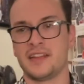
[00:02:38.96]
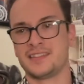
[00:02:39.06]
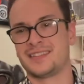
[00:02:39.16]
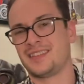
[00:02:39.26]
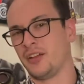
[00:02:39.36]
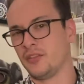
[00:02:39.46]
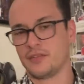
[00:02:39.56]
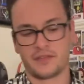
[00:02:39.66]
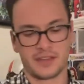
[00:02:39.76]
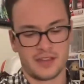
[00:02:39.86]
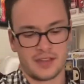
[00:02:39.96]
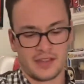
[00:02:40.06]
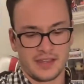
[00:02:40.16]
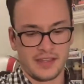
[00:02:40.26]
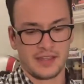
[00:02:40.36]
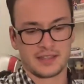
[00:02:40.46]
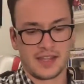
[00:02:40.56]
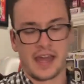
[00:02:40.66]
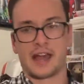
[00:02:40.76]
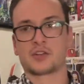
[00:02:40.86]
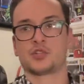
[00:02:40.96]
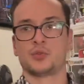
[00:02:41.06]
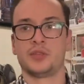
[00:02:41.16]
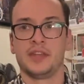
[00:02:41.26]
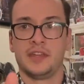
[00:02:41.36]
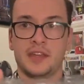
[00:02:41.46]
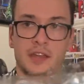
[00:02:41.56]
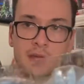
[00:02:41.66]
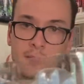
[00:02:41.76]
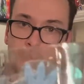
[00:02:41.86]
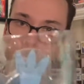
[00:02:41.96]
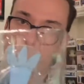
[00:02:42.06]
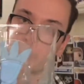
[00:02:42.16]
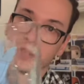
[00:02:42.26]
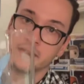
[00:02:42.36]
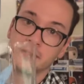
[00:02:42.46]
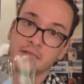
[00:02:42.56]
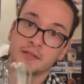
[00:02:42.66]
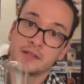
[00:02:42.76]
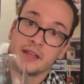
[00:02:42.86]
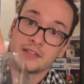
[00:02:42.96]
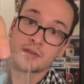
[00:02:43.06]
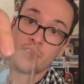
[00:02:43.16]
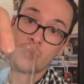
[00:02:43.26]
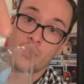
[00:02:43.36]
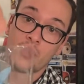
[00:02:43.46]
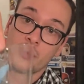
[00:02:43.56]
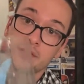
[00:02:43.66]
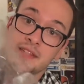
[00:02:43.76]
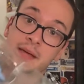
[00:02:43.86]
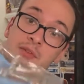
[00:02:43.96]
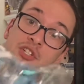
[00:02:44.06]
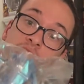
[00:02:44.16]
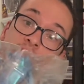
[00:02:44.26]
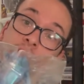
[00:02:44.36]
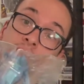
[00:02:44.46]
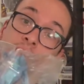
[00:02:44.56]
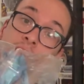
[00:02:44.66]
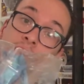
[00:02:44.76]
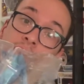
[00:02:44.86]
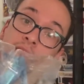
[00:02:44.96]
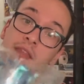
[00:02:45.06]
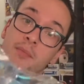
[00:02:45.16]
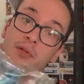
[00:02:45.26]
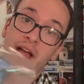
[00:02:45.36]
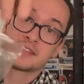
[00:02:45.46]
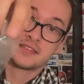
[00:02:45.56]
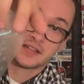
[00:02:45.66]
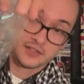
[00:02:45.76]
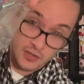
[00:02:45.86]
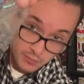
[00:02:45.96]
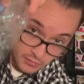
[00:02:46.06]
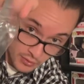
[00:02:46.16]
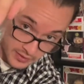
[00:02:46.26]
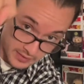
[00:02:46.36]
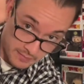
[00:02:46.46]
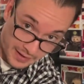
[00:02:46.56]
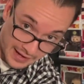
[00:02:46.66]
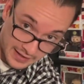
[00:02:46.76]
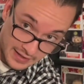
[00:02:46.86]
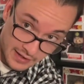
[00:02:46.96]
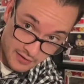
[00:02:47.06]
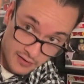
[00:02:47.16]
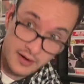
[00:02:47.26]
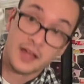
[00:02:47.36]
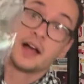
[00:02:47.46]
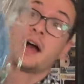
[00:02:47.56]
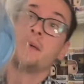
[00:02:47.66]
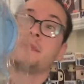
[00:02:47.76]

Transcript: itself is actually broken. It's all damaged here. The plastic is all broken back here. I